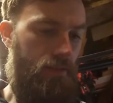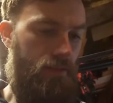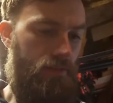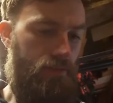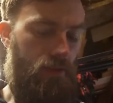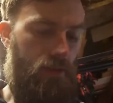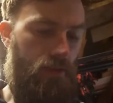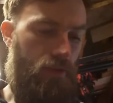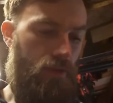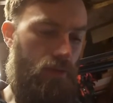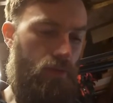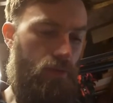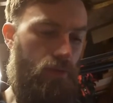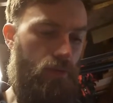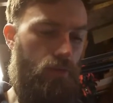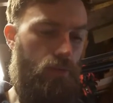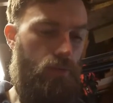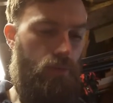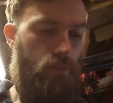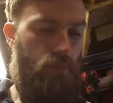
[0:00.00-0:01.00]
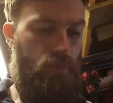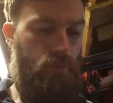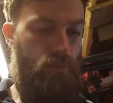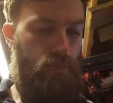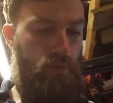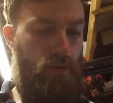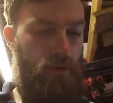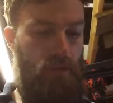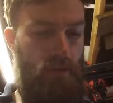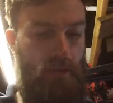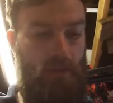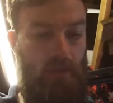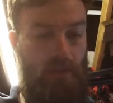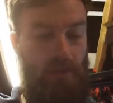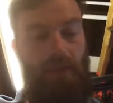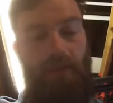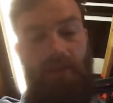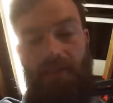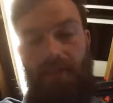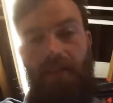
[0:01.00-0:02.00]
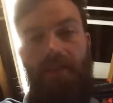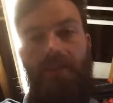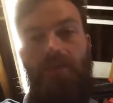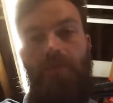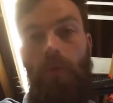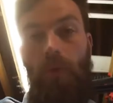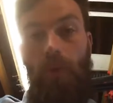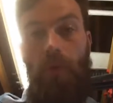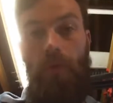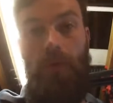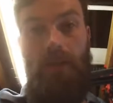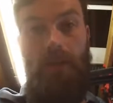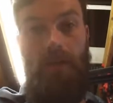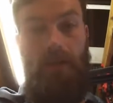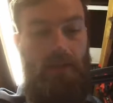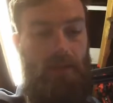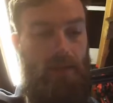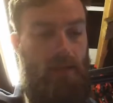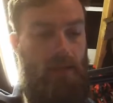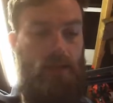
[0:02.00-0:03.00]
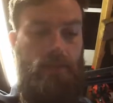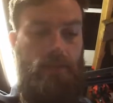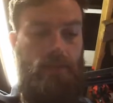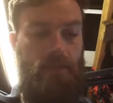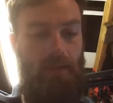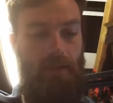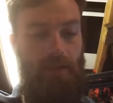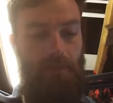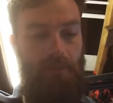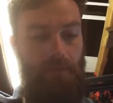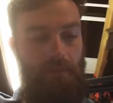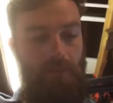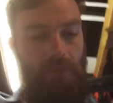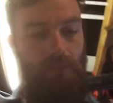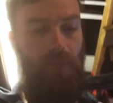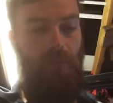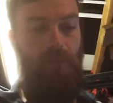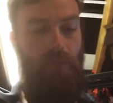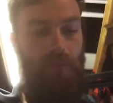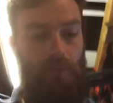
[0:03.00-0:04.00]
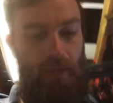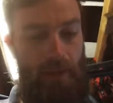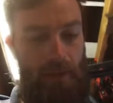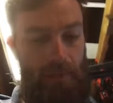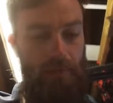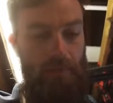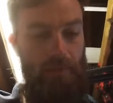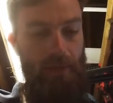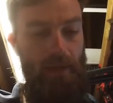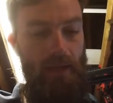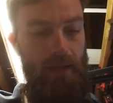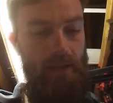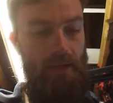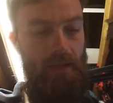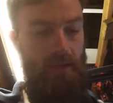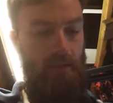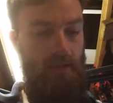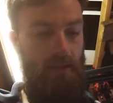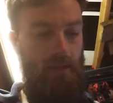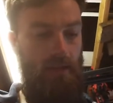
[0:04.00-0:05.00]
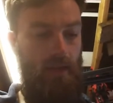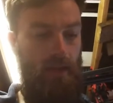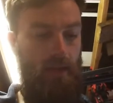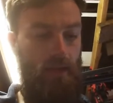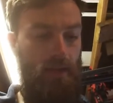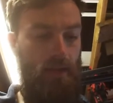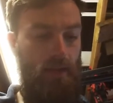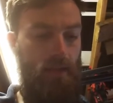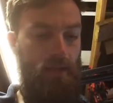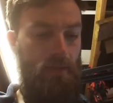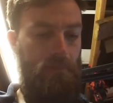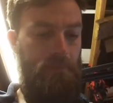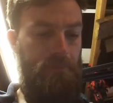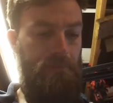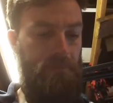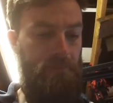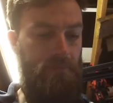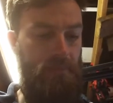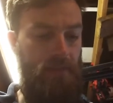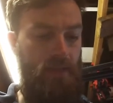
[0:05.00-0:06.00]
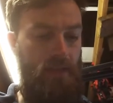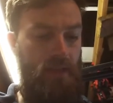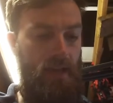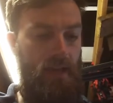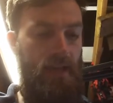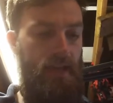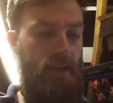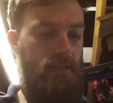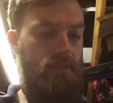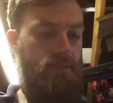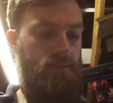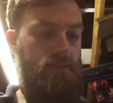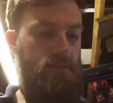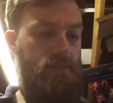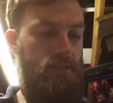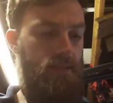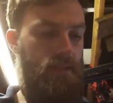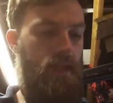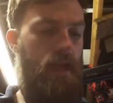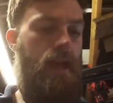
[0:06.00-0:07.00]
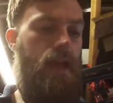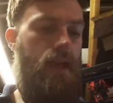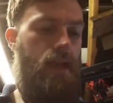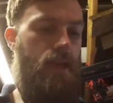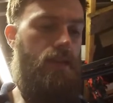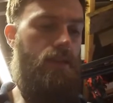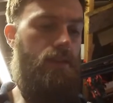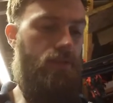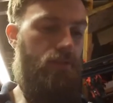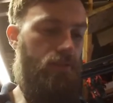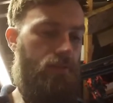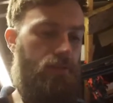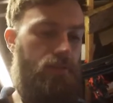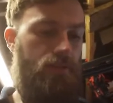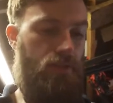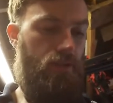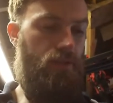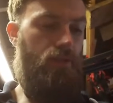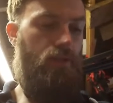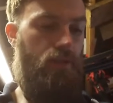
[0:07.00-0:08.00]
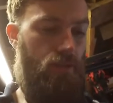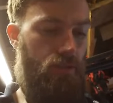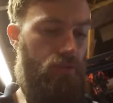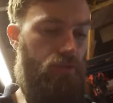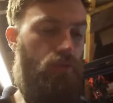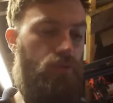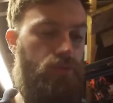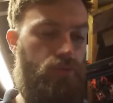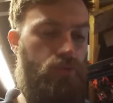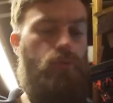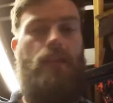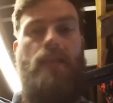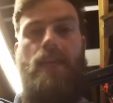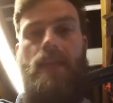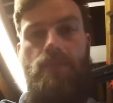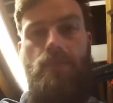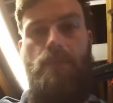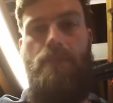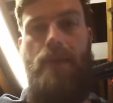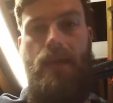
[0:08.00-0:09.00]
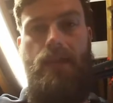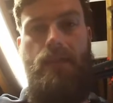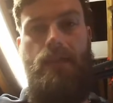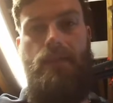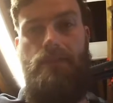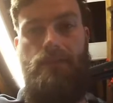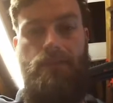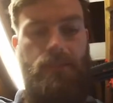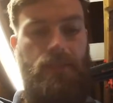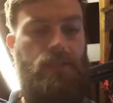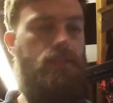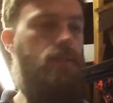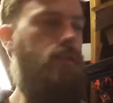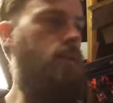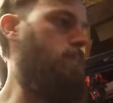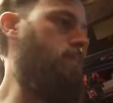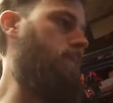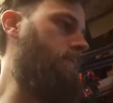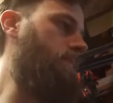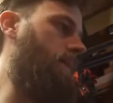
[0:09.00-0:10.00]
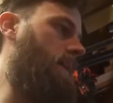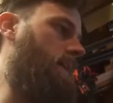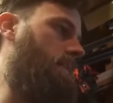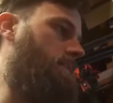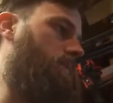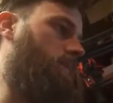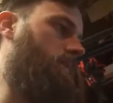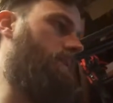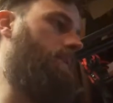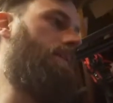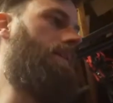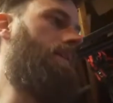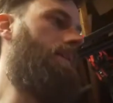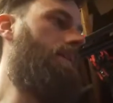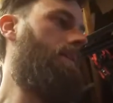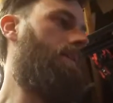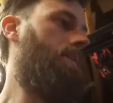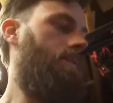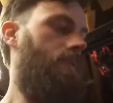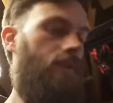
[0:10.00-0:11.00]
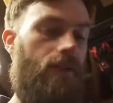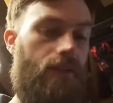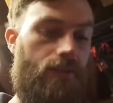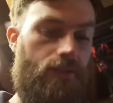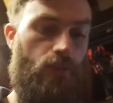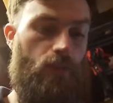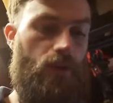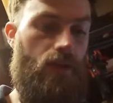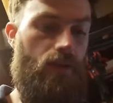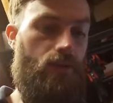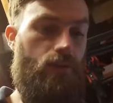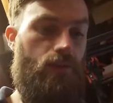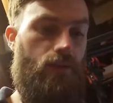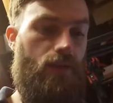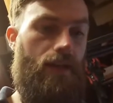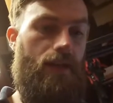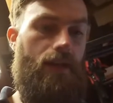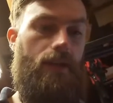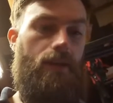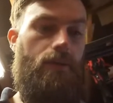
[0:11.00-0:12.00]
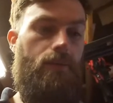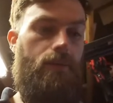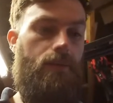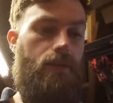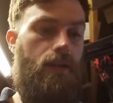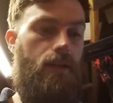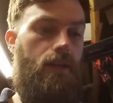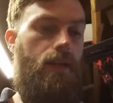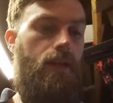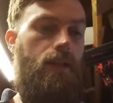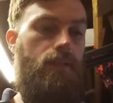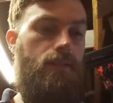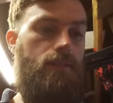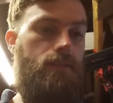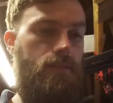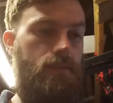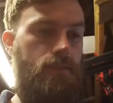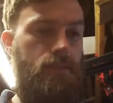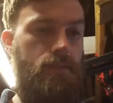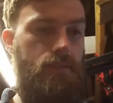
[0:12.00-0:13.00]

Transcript: So one of the other things I need to order is a throttle abutment plate and a throttle lever mechanism. This car doesn't have one, so I need to work all that out and